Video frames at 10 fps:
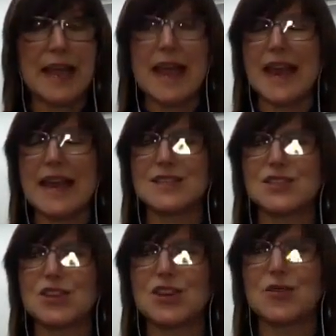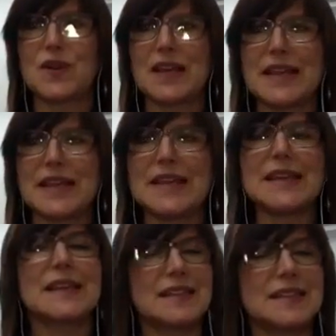And so,
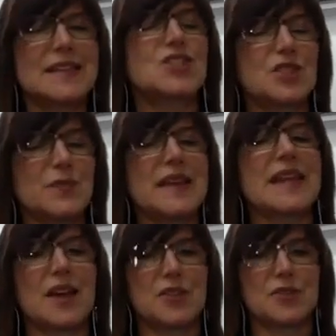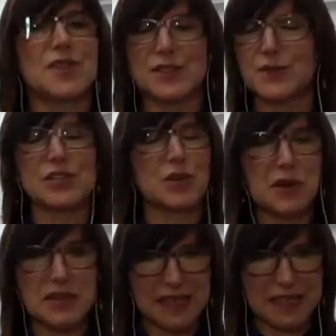in addition to many other things, which I
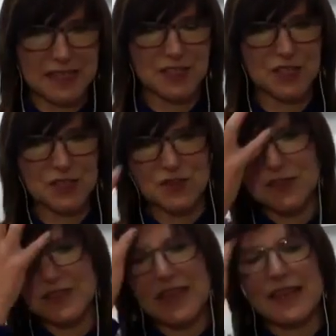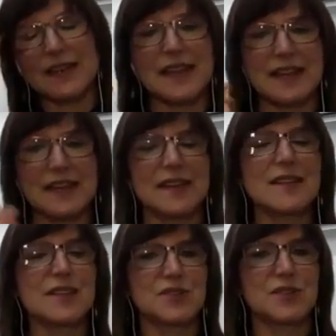won't get into, that it
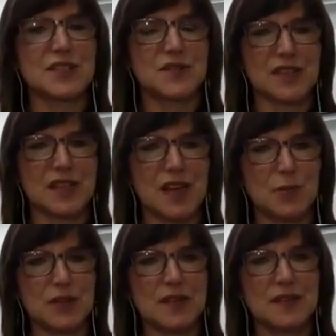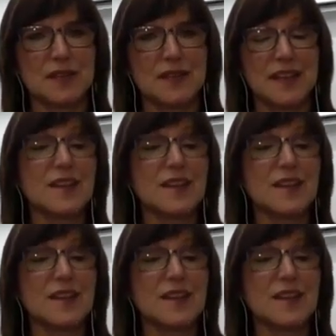illustrates for the couple, it